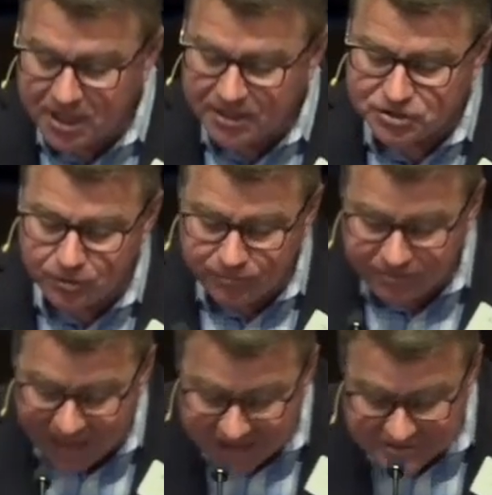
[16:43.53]
And so
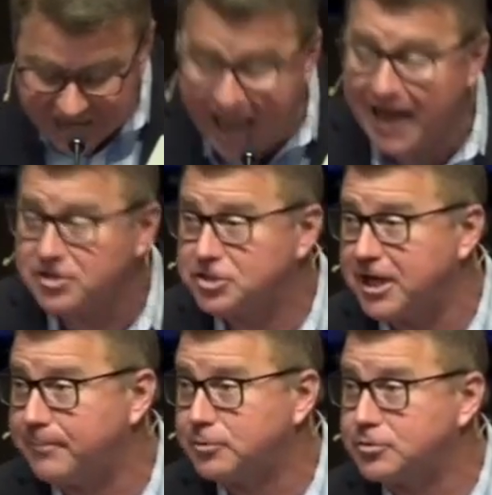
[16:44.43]
that's Acts
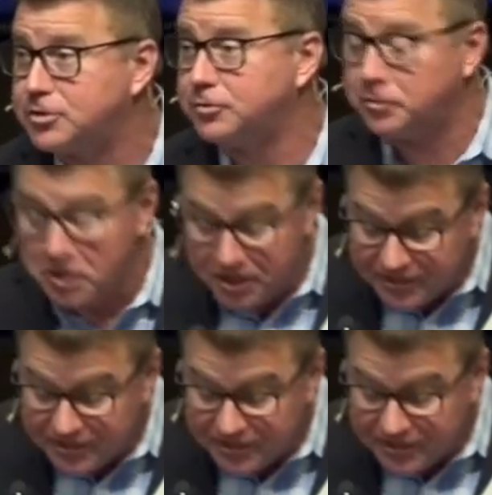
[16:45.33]
chapter 2.